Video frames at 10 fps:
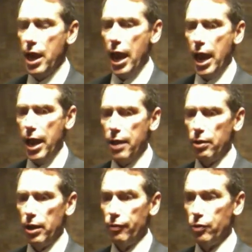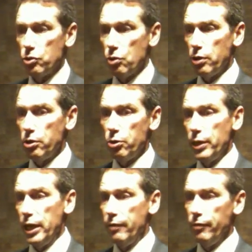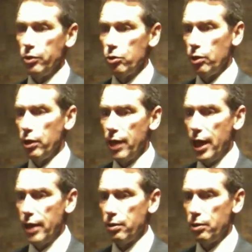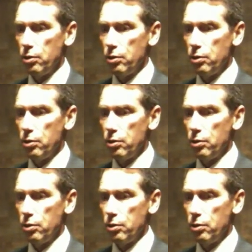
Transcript: And if you start to do an inventory of that,